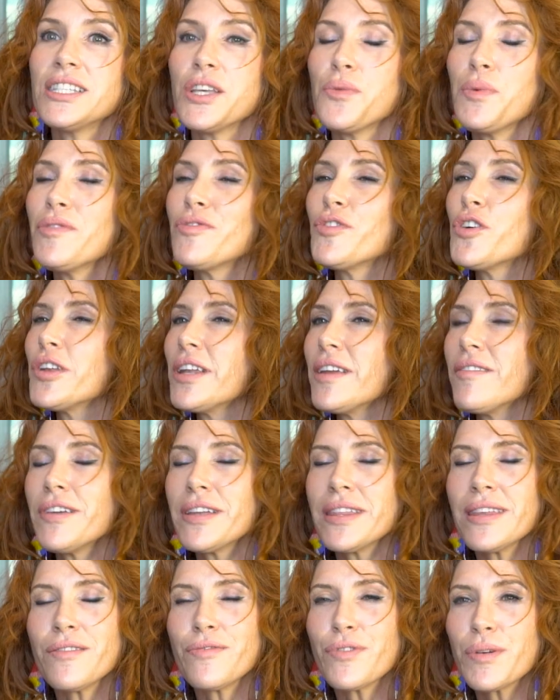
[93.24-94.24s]
So we've got
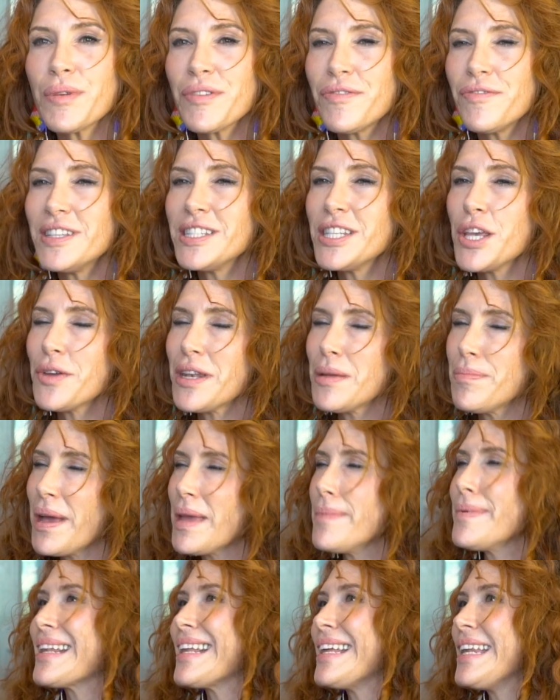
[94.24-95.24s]
everything from a physio and a
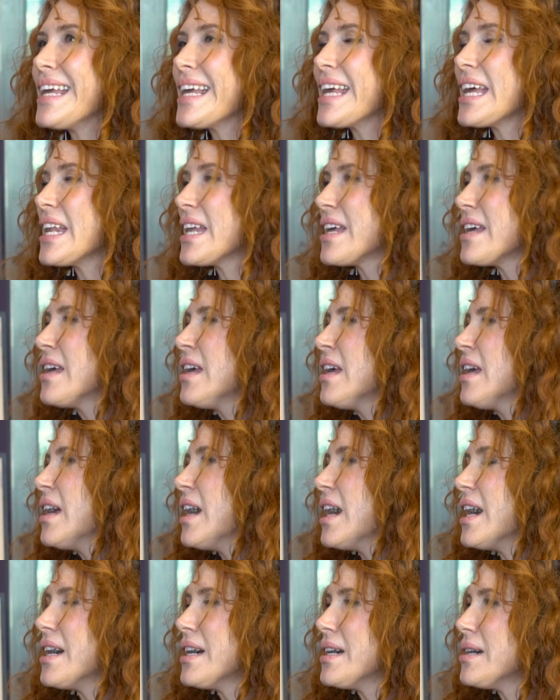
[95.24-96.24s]
baby clinic and
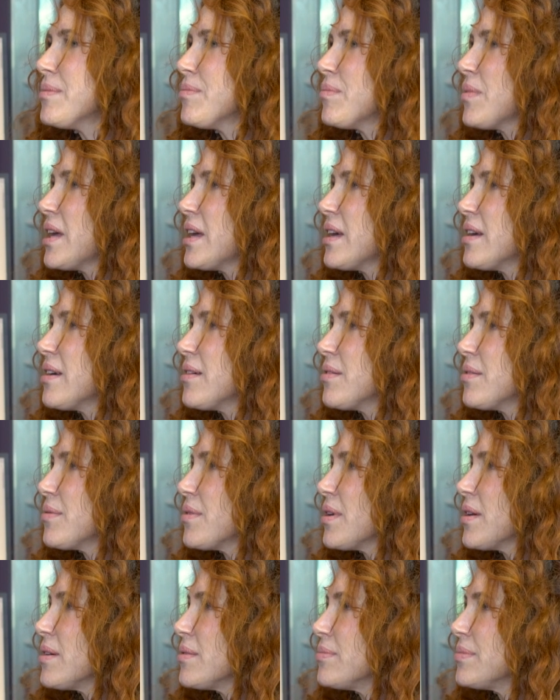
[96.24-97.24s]
a
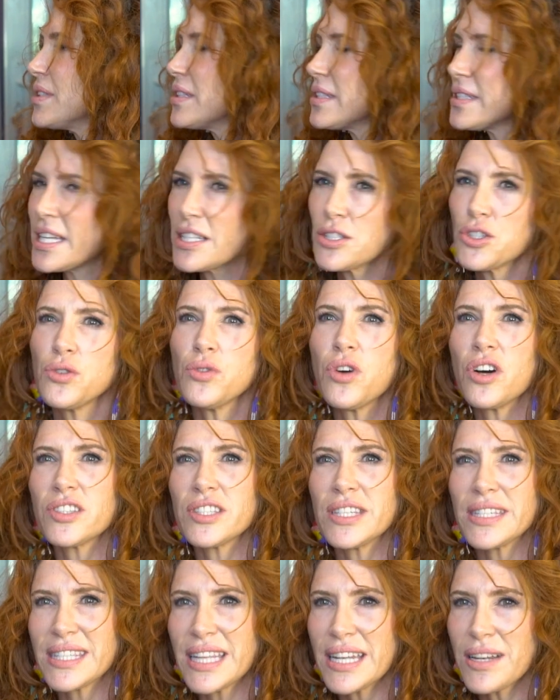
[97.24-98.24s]
tattoo
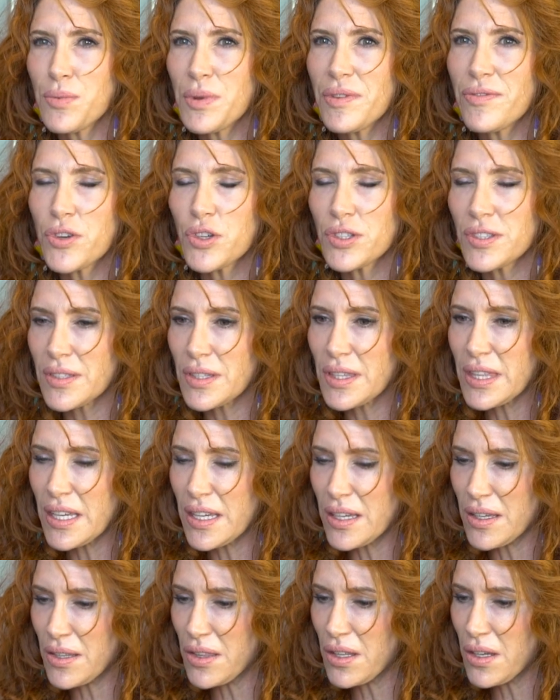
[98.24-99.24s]
artist, and we've got
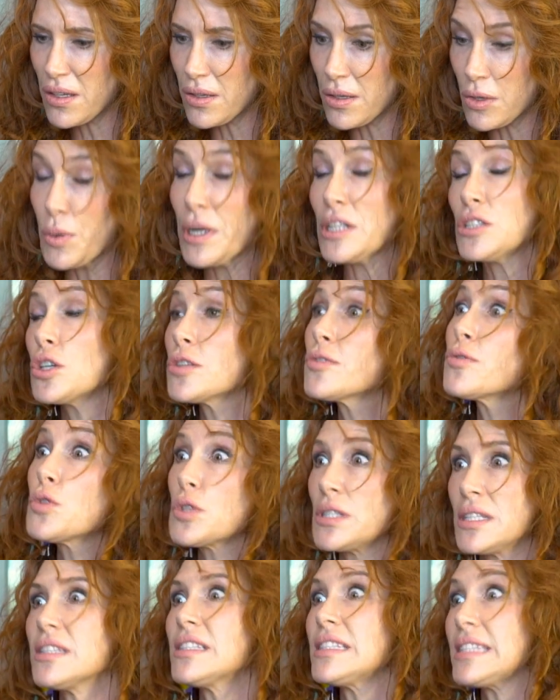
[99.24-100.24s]
the not
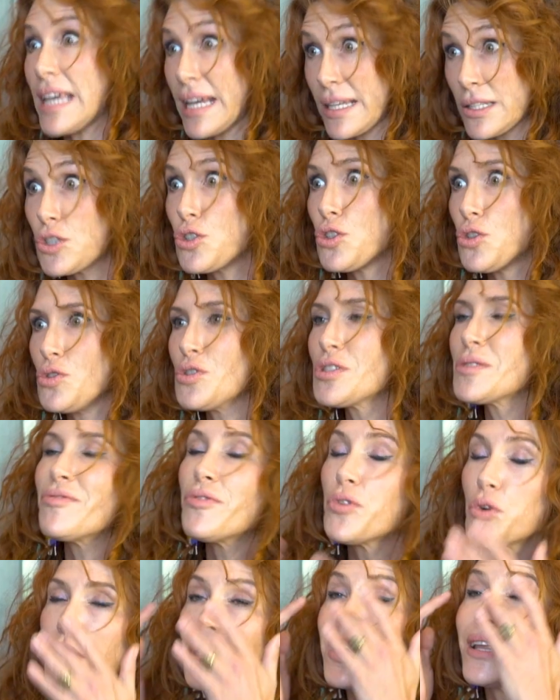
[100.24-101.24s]
for tattoos,
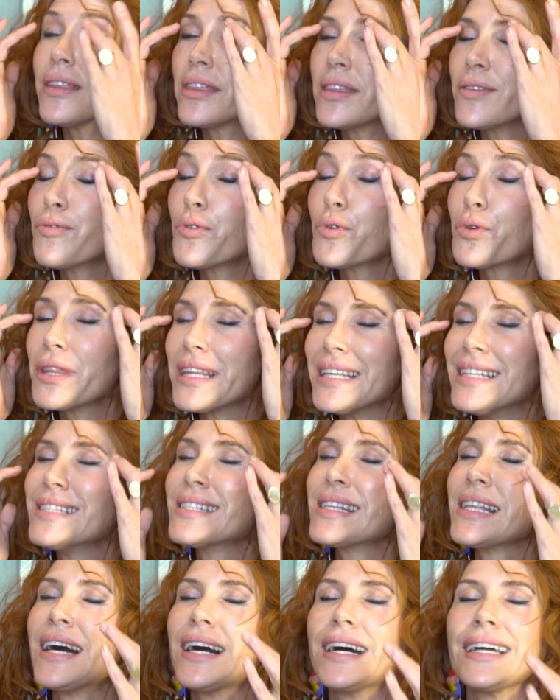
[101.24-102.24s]
for
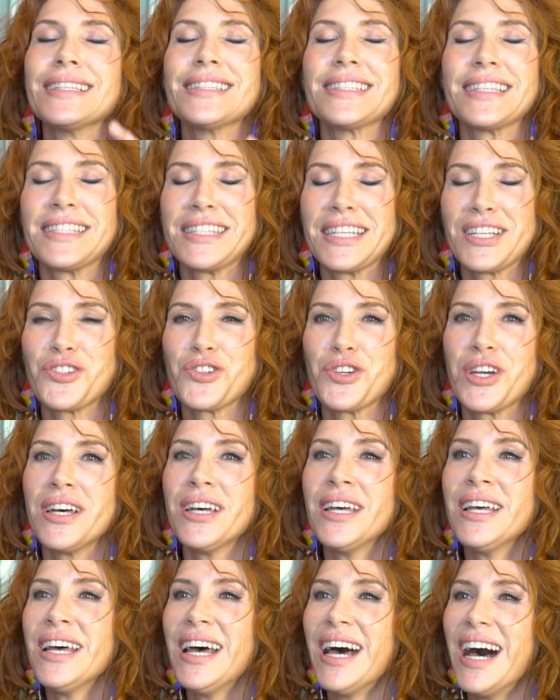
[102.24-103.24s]
these lines, etc.
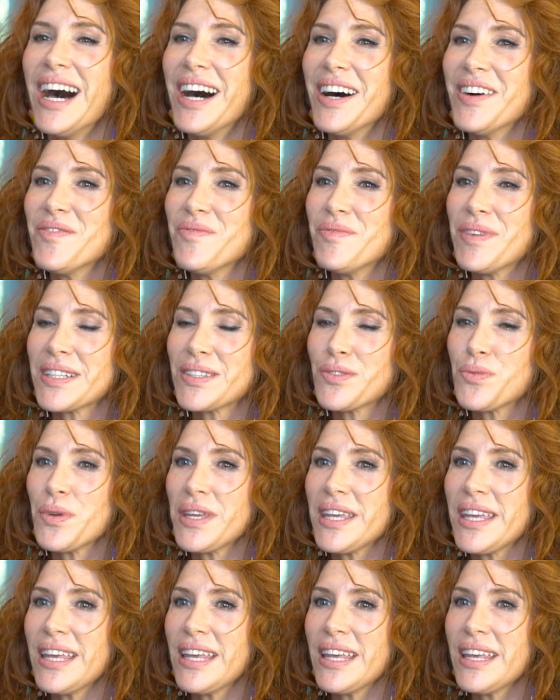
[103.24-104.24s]
But
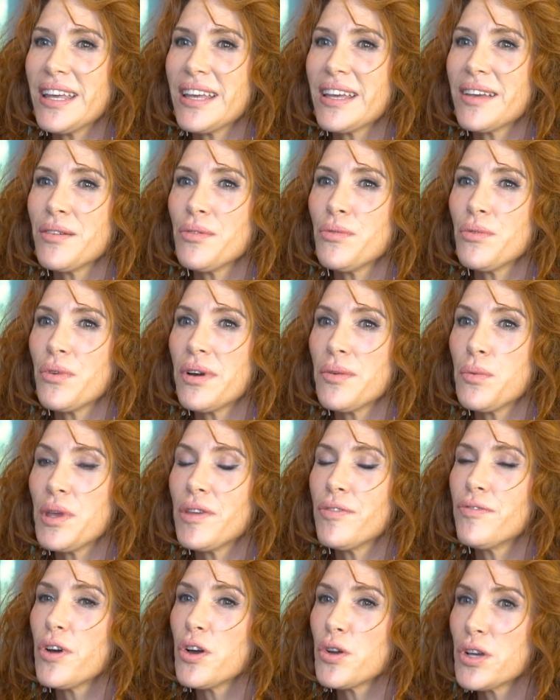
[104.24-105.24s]
we
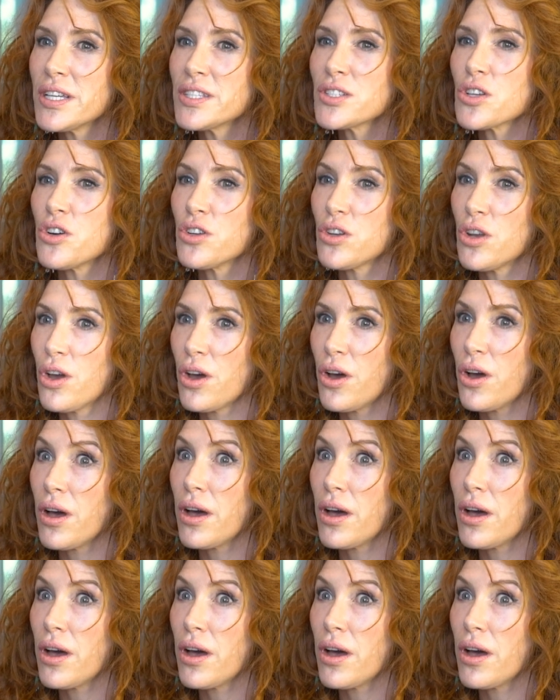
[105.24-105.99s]
focus on